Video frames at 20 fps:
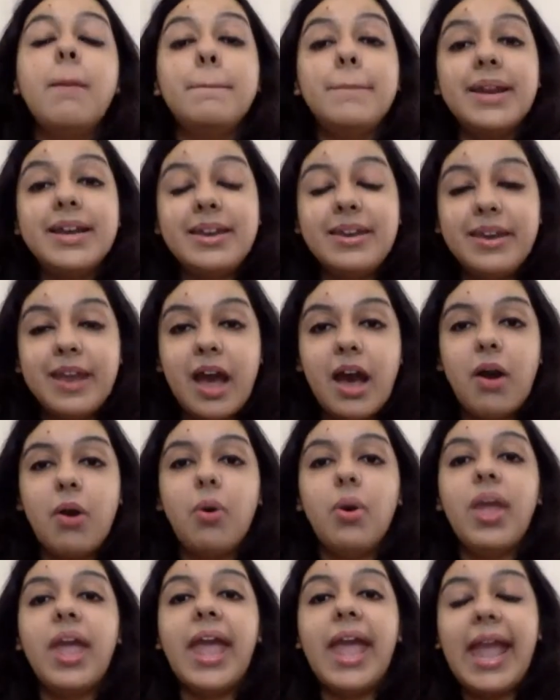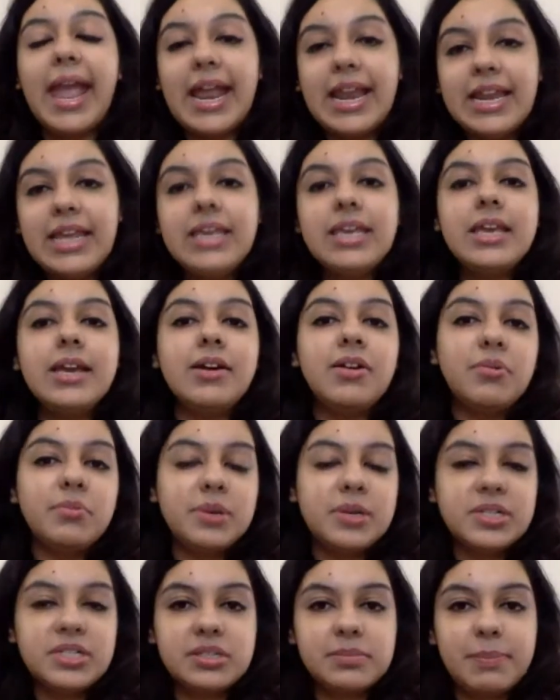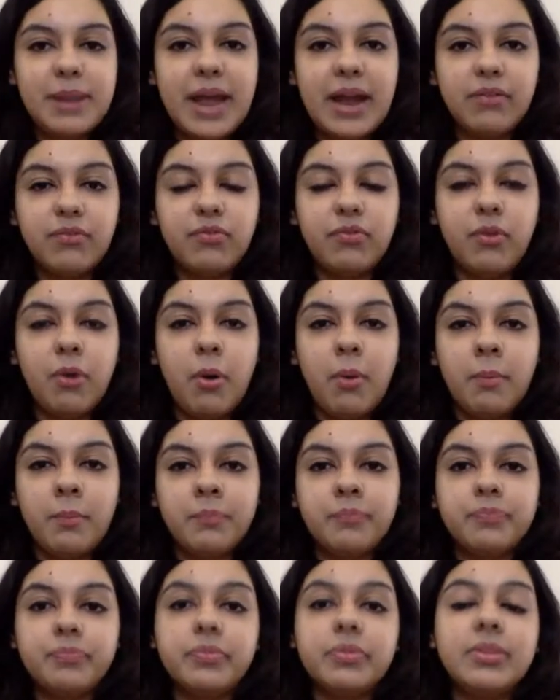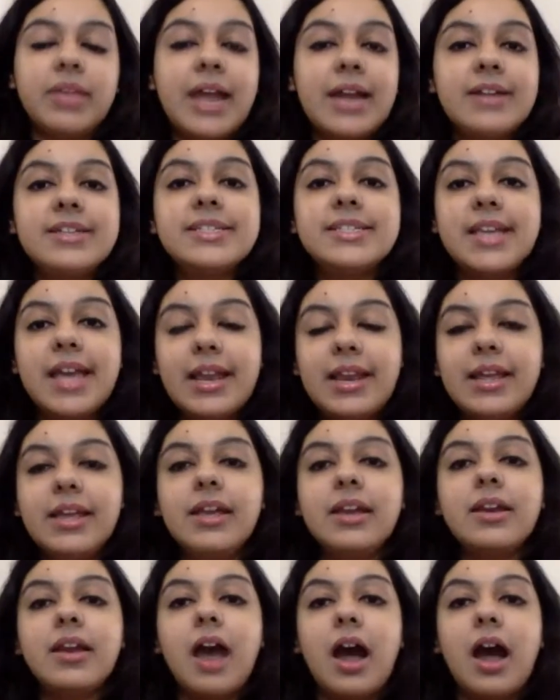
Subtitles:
But now, any e-commerce platform that is selling